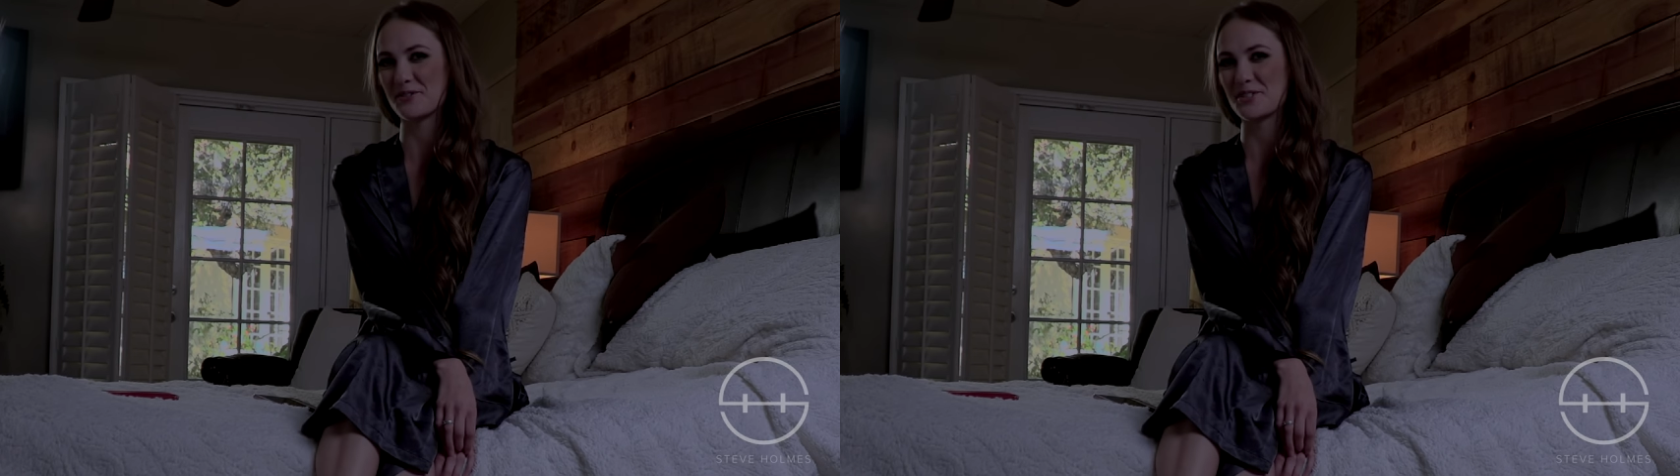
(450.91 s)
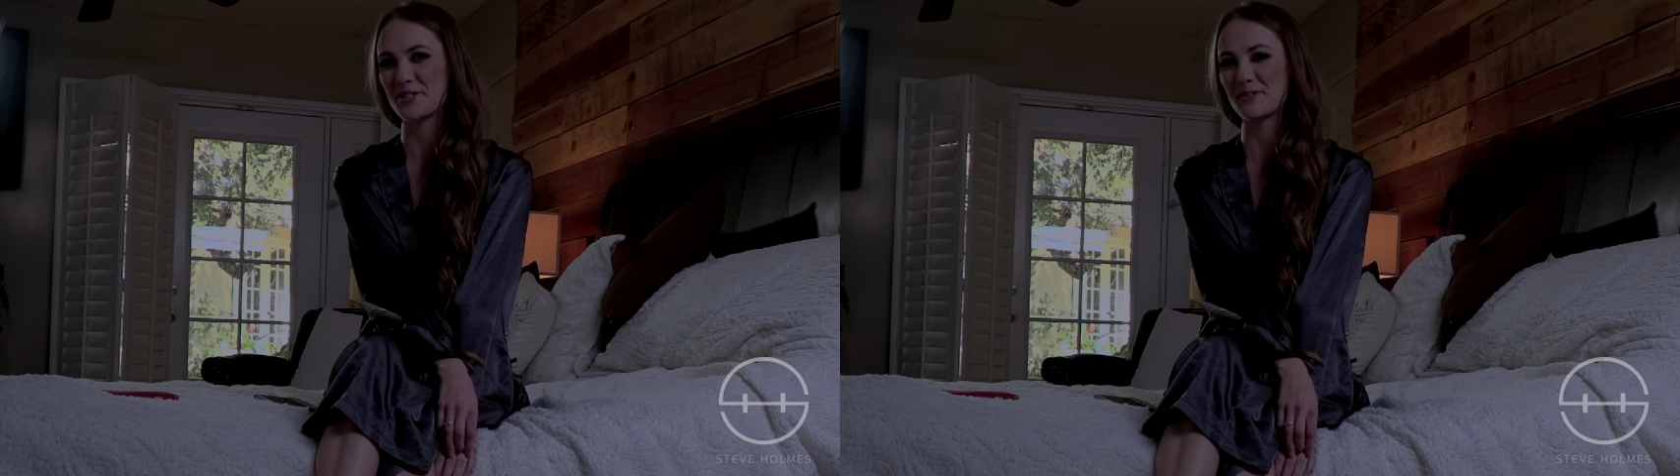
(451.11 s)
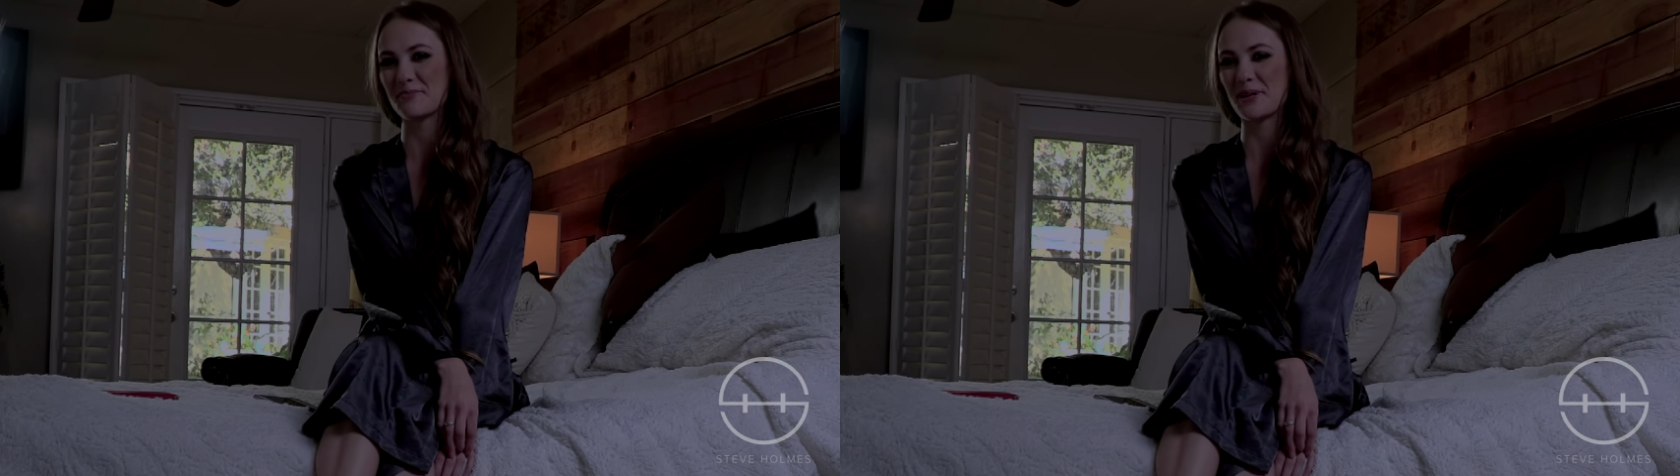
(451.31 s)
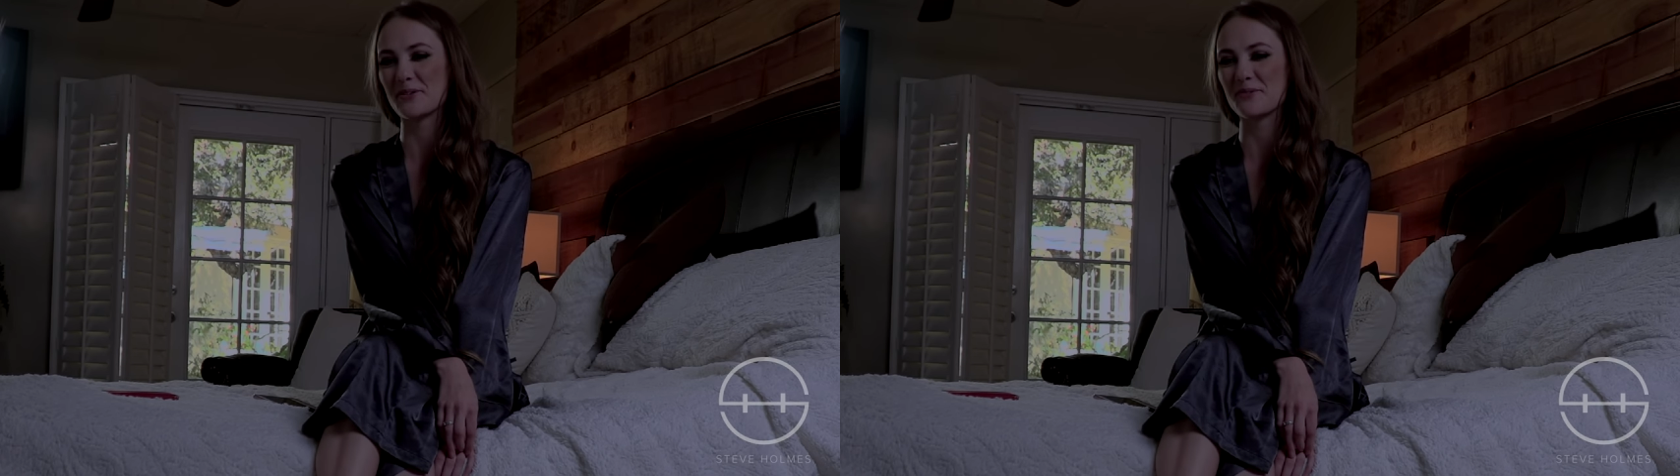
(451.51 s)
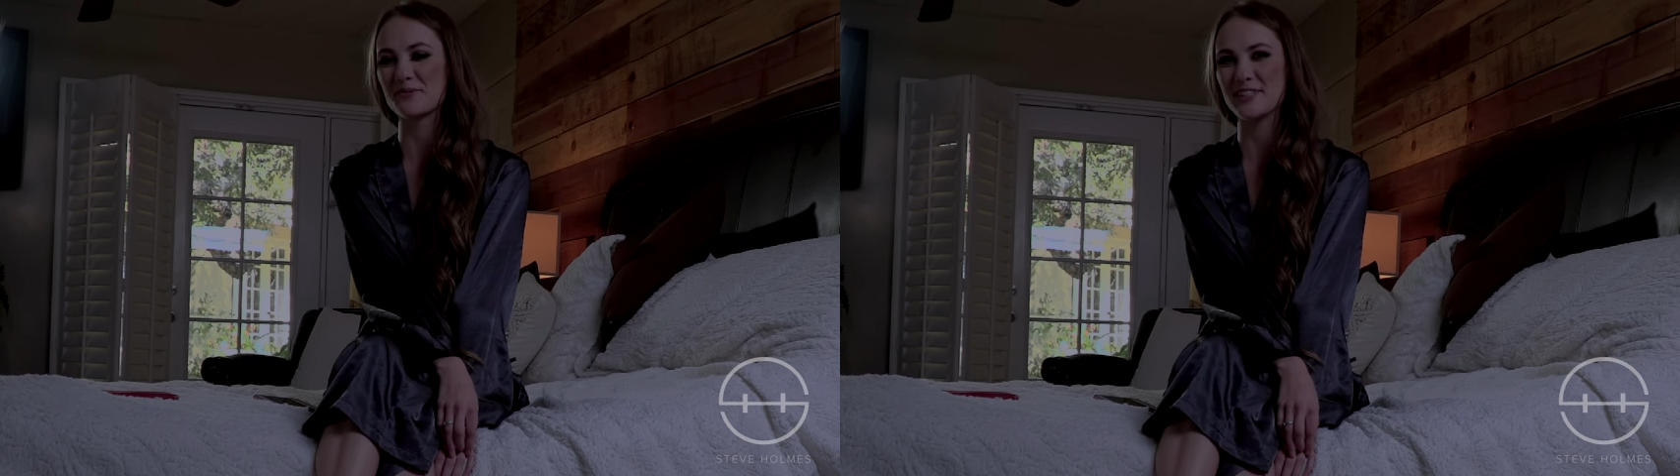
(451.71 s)
shoot
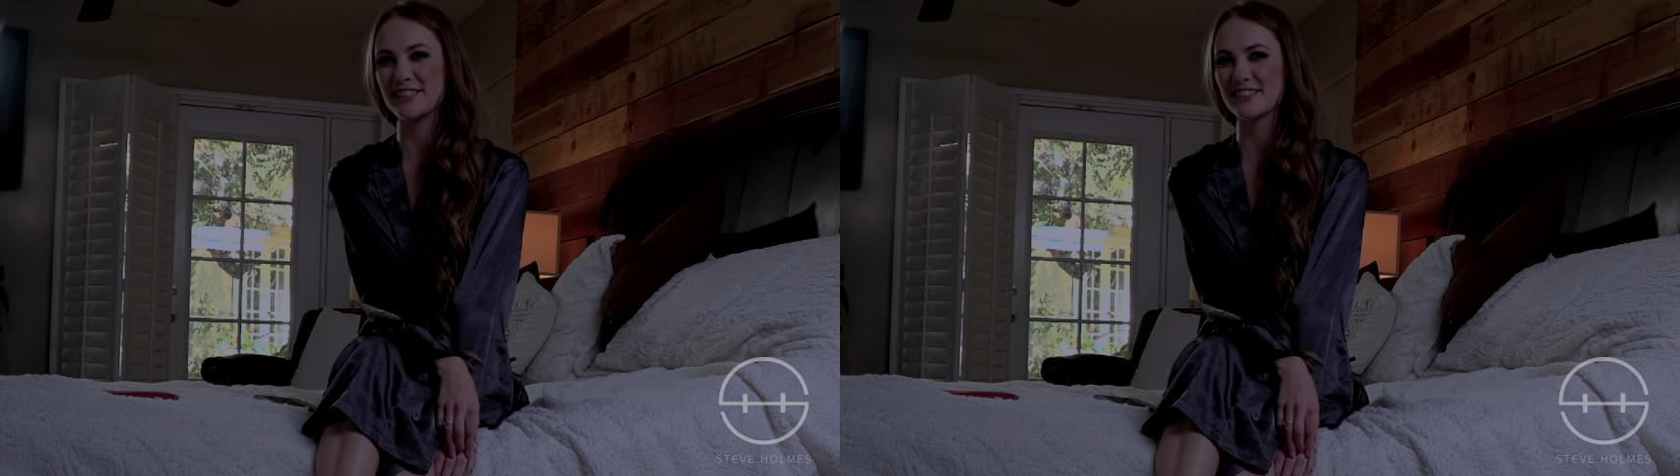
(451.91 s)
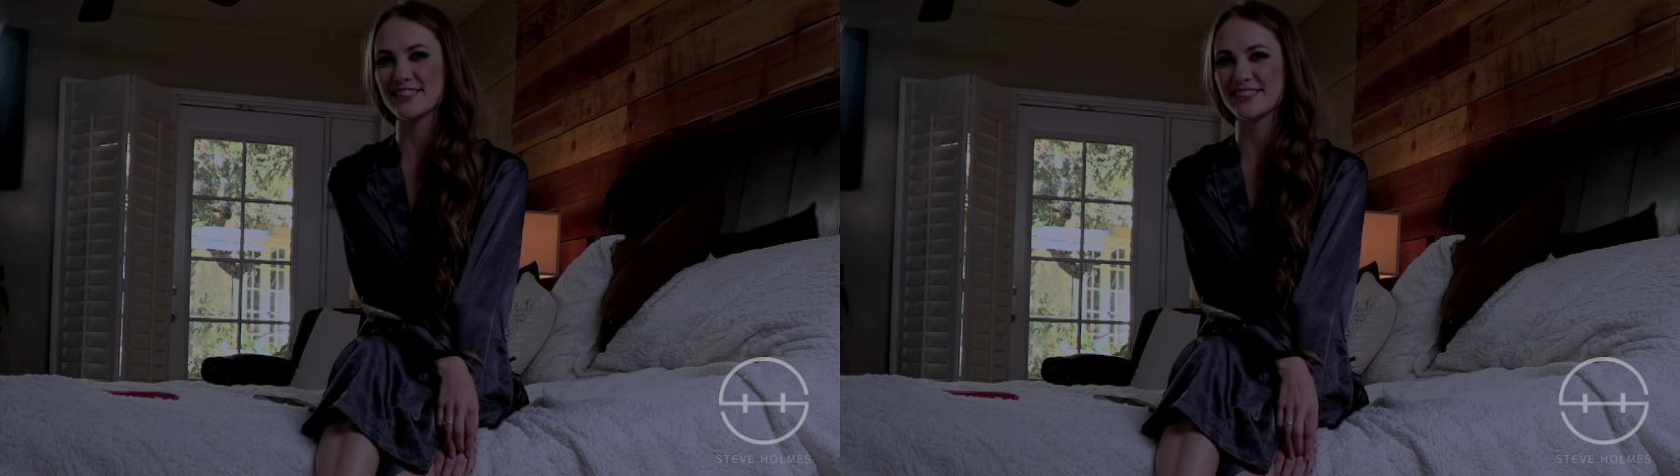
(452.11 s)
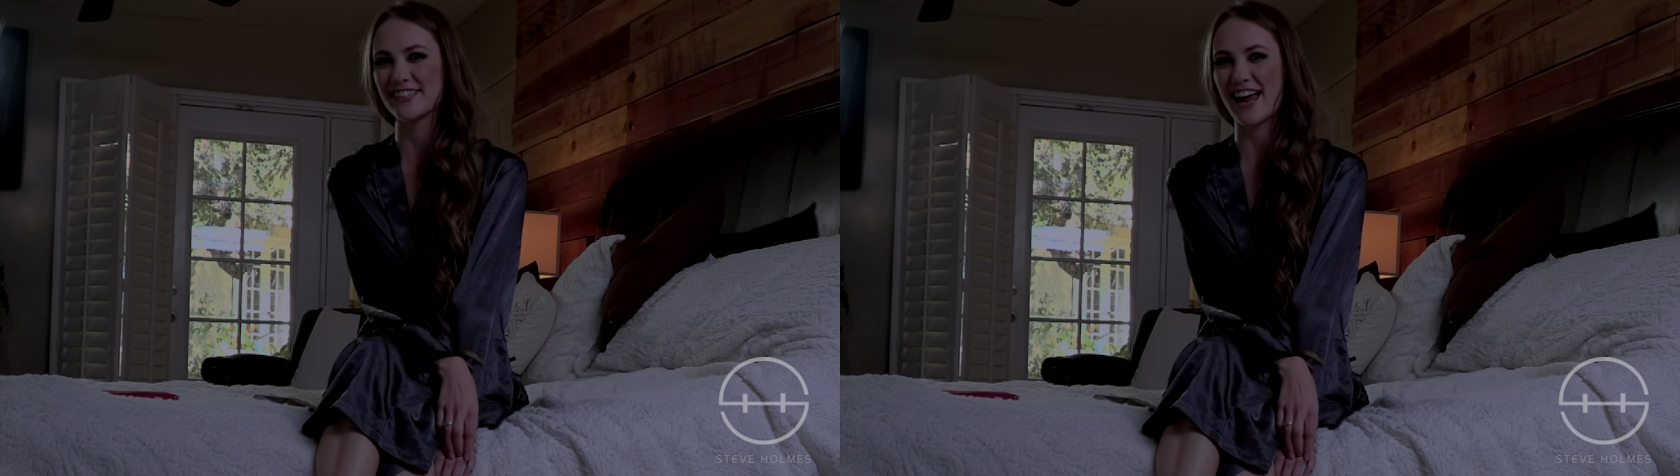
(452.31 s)
about a week and